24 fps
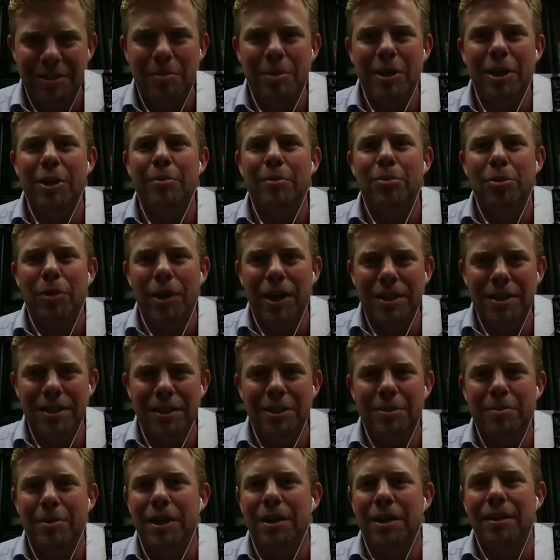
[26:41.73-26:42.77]
You better embrace
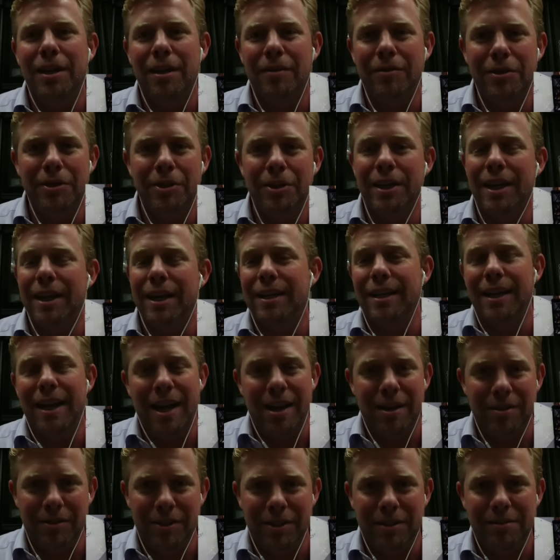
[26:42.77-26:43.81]
it. You better love it or you got to get
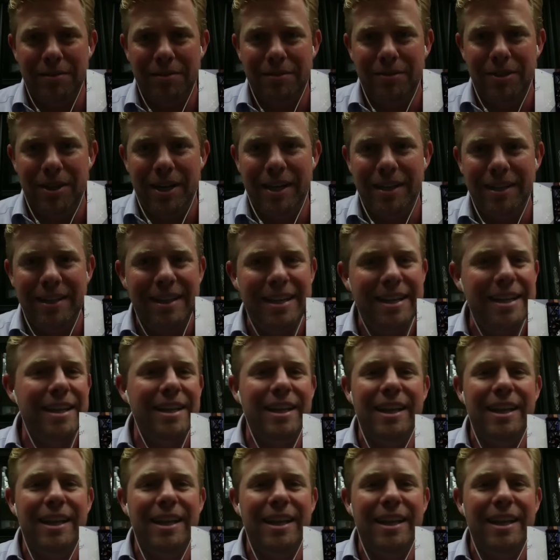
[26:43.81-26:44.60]
out of it, right?